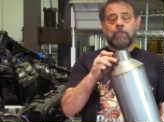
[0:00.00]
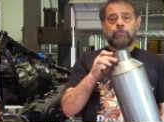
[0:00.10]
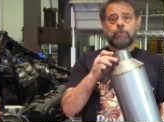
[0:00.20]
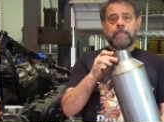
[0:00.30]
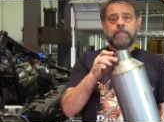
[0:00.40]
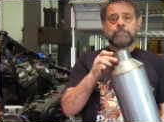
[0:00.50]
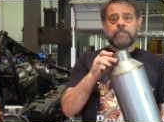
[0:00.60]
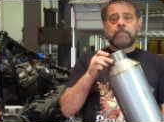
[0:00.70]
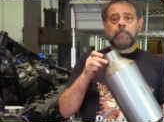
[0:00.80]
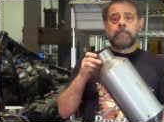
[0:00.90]
three inch
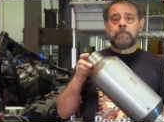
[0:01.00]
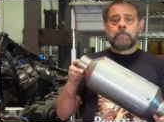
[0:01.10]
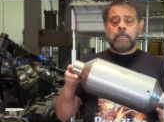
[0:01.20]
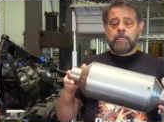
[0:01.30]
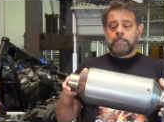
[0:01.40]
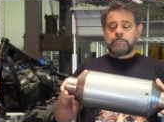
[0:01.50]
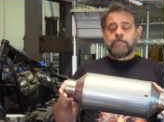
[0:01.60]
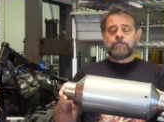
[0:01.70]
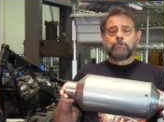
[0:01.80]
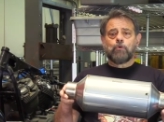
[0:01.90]
inlet,
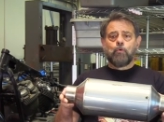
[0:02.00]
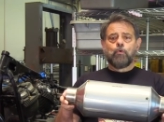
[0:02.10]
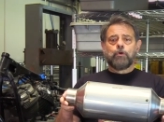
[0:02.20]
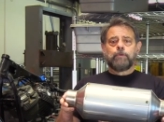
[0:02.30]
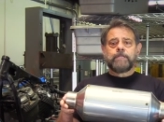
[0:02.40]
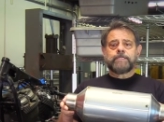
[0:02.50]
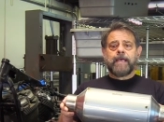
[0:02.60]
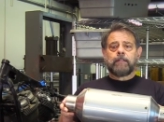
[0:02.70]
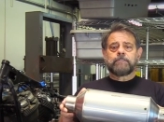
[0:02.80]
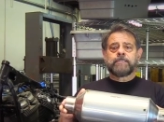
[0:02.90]
six and a quarter inch
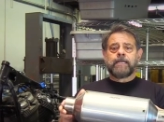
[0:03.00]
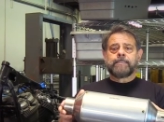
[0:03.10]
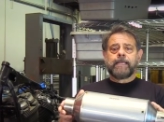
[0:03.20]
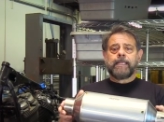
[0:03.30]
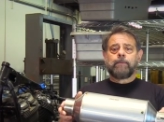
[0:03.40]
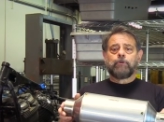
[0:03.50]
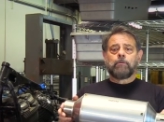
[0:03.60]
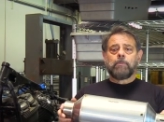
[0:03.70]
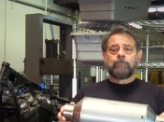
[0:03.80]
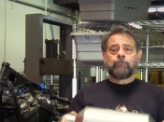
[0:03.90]
outside diameter
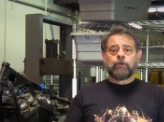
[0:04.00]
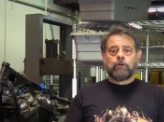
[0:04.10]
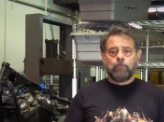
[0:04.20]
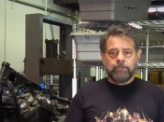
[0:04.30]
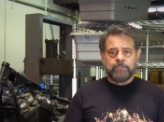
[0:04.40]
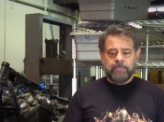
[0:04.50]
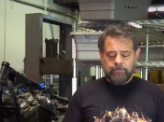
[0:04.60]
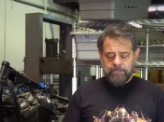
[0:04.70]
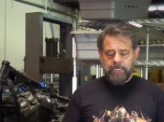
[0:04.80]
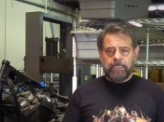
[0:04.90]
muffler with a
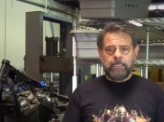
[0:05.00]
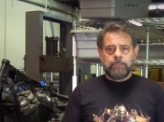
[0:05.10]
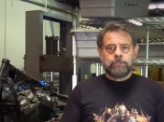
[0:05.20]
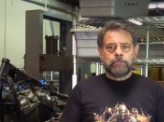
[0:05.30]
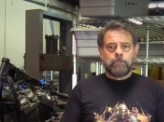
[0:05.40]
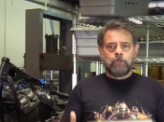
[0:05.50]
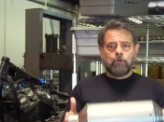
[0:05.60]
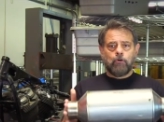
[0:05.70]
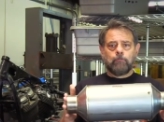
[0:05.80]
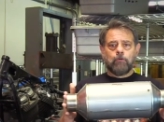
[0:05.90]
17 inch
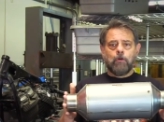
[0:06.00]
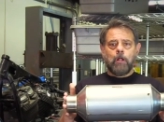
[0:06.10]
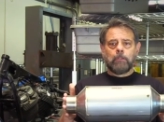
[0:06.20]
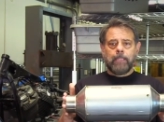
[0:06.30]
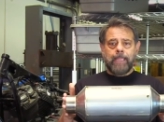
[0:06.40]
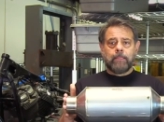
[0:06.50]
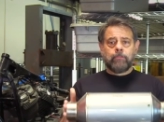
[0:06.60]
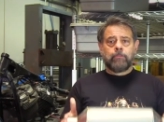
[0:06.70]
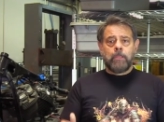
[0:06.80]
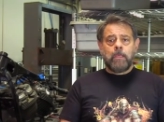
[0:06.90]
overall
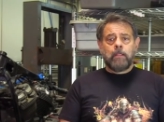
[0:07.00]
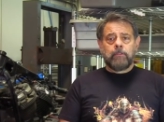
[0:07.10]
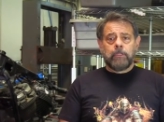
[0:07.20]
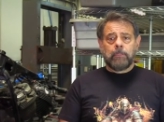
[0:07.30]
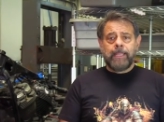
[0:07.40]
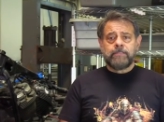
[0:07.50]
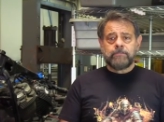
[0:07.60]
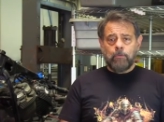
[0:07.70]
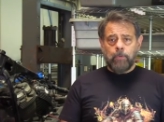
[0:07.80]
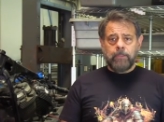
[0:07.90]
length. The lengths
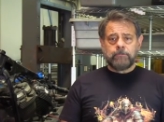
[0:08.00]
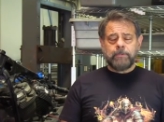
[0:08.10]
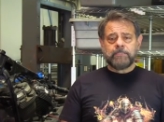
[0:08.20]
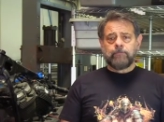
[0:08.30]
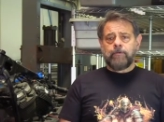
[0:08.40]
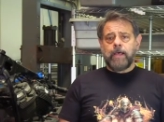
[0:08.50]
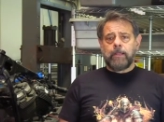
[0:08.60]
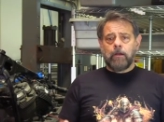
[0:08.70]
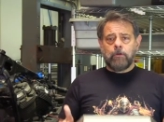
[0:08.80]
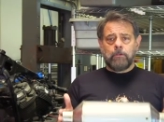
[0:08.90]
that we specify
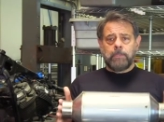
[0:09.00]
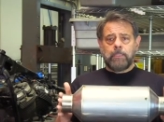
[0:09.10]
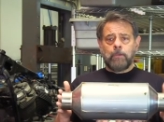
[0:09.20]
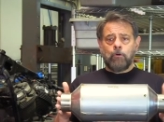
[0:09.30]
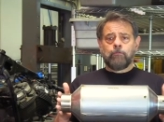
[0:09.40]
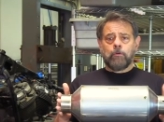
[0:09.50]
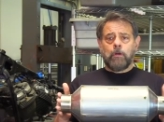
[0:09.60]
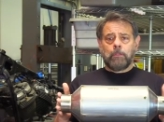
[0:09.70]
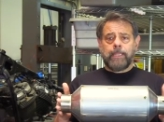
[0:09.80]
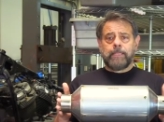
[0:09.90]
are going to be the
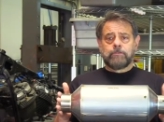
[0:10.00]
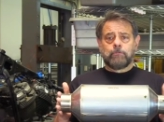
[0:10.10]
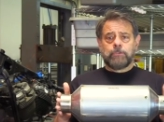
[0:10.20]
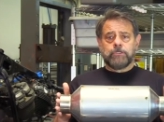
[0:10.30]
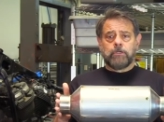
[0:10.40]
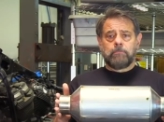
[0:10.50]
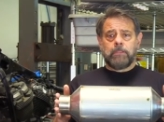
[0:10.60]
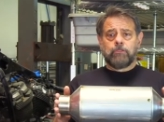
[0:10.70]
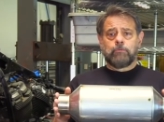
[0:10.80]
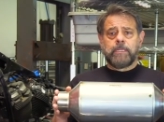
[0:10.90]
overall lengths, which are going to be
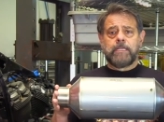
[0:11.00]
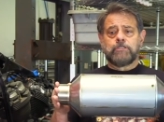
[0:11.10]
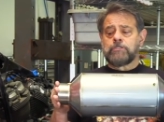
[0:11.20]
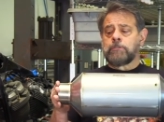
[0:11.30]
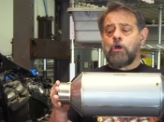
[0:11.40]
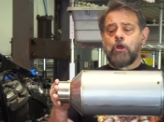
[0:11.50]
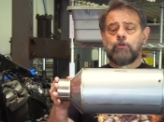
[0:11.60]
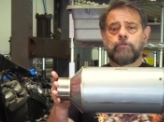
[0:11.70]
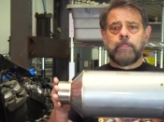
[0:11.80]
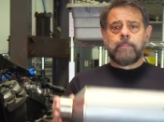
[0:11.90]
three inches
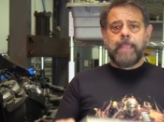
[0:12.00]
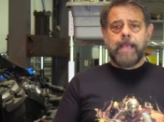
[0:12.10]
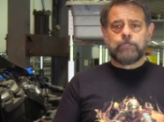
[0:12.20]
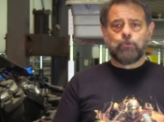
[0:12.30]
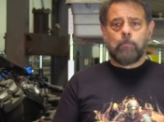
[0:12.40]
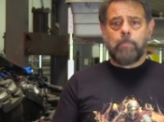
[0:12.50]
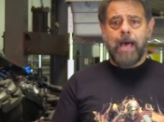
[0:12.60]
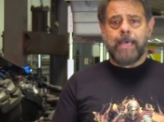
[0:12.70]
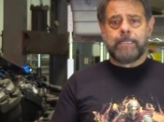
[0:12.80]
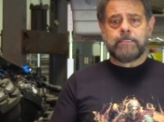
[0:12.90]
longer than the actual
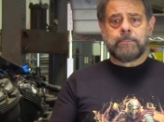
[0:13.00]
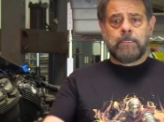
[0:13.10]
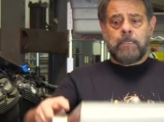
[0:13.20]
bodies